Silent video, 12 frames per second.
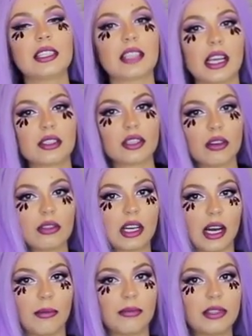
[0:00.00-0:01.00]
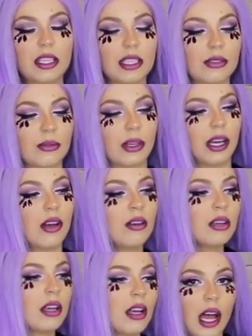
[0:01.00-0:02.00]
it's like so comfy as
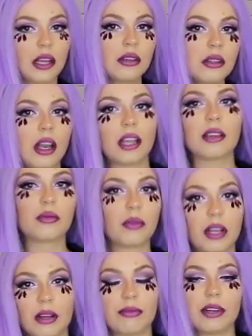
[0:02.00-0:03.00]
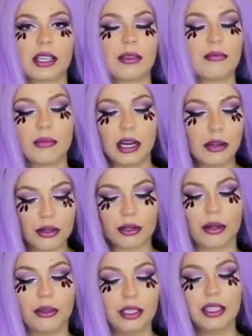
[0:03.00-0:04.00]
well. I could like run a
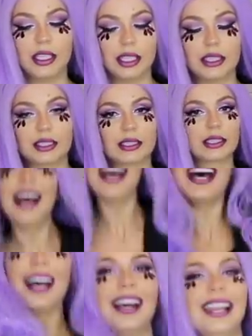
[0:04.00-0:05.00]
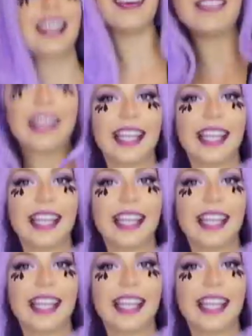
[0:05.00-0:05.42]
marathon in this. Ah, love